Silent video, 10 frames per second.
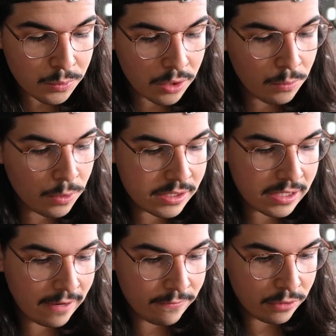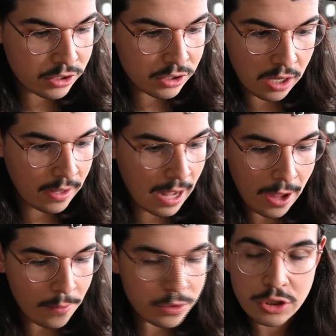one of the ones that I first saw that
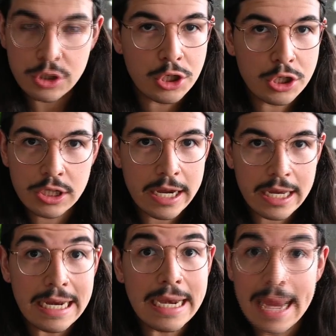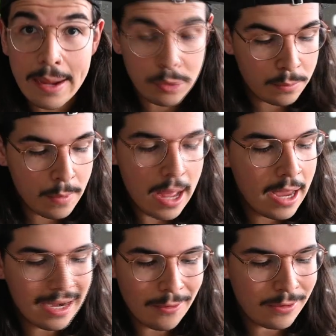I was just like enamored by,
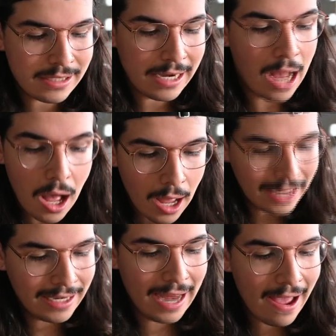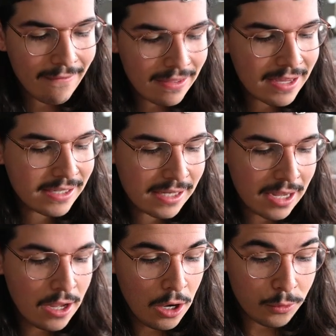and I was like, oh, I need to have this,
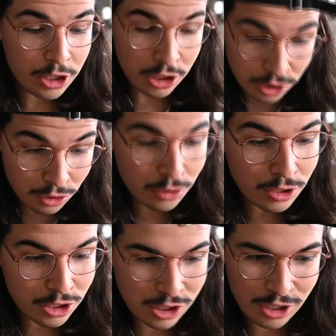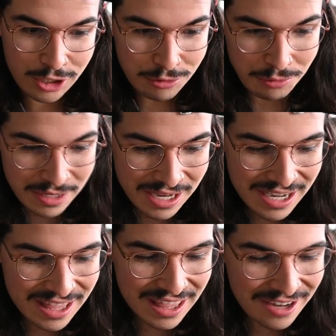which I do. It's just not doing
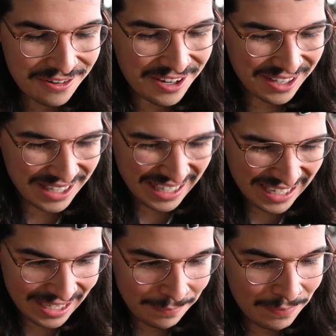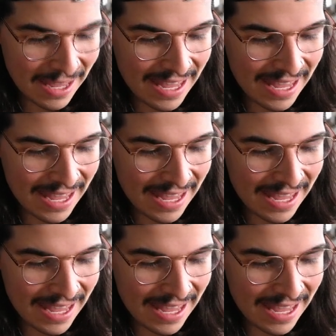anything really.